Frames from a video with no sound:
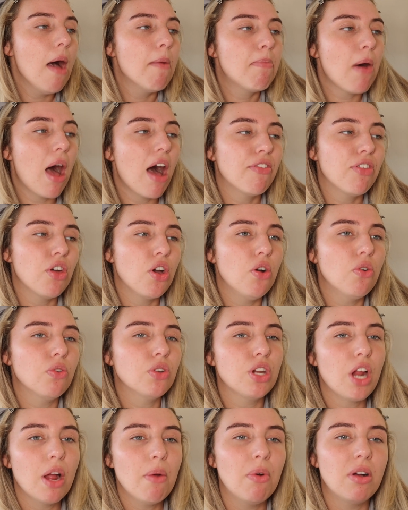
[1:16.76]
But I thought,
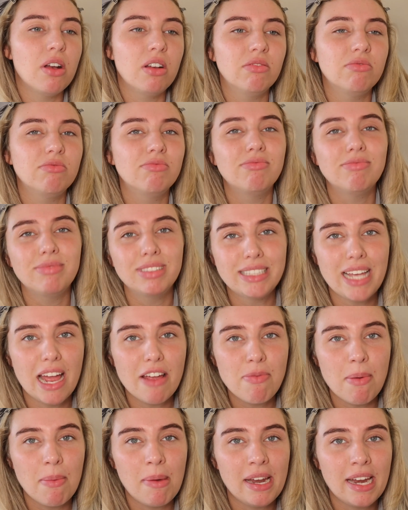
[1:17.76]
you know what,
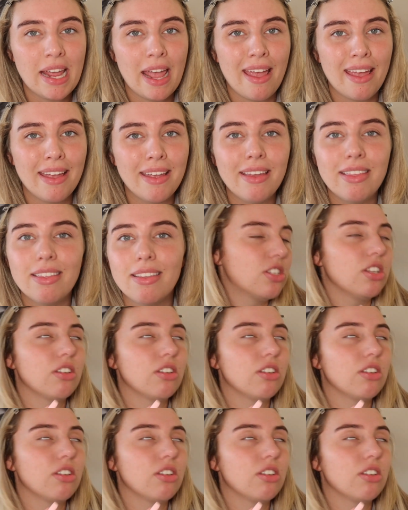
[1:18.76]
save my money